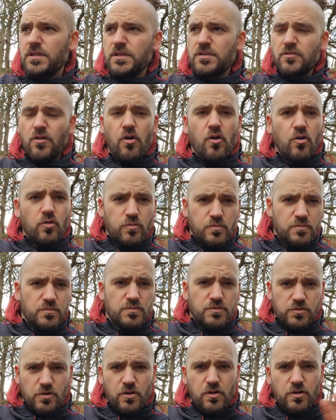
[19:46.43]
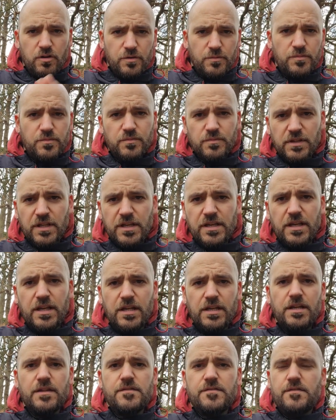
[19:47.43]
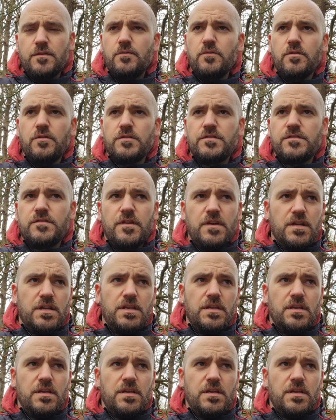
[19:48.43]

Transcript: it's all sort of linking in towards the